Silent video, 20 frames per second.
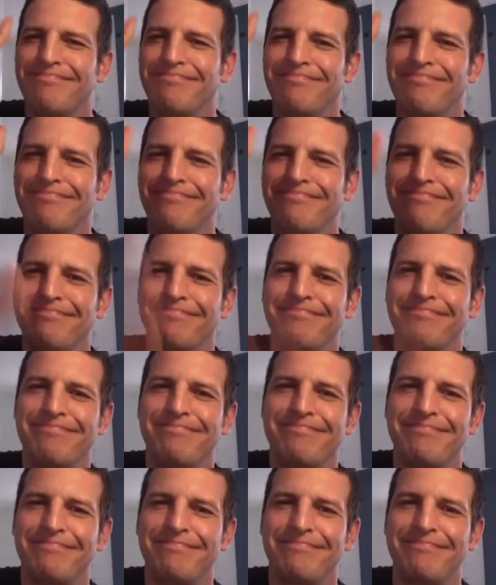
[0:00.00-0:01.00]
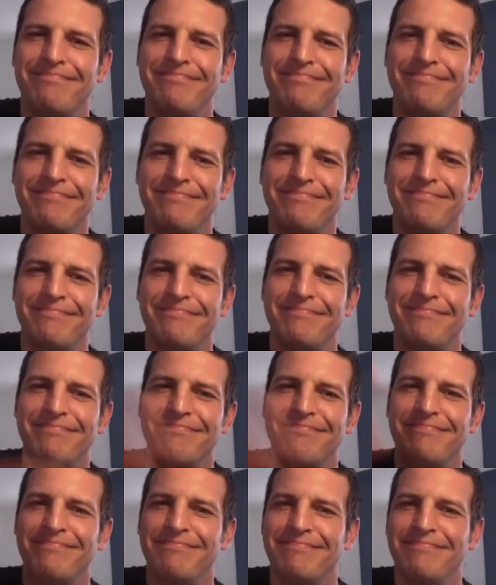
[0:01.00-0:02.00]

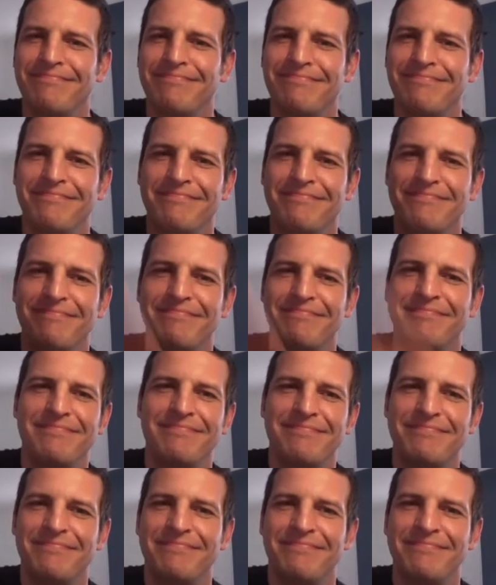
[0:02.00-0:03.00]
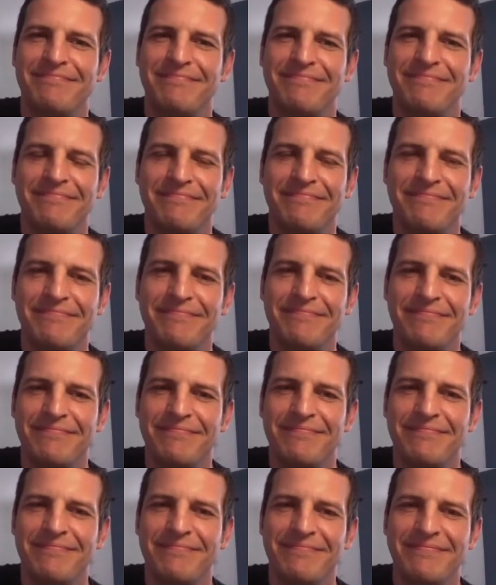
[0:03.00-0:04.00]

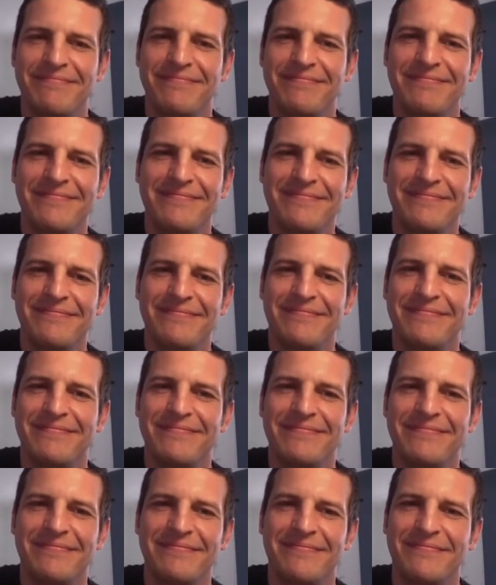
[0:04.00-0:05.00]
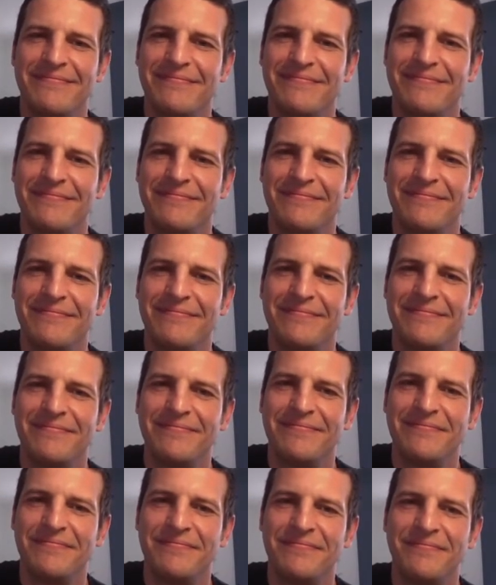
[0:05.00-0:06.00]

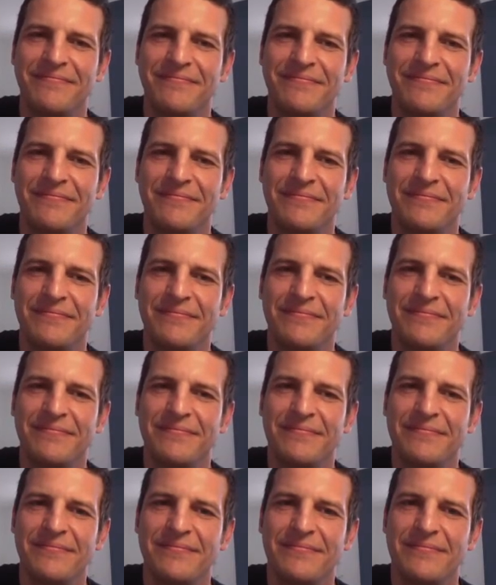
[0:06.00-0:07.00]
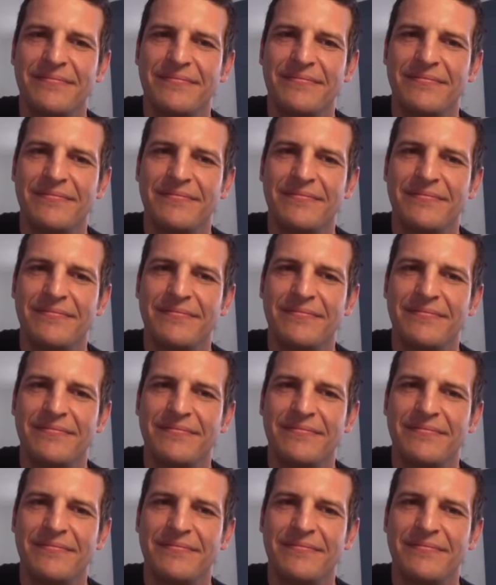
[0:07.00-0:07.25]
This person isn't speaking.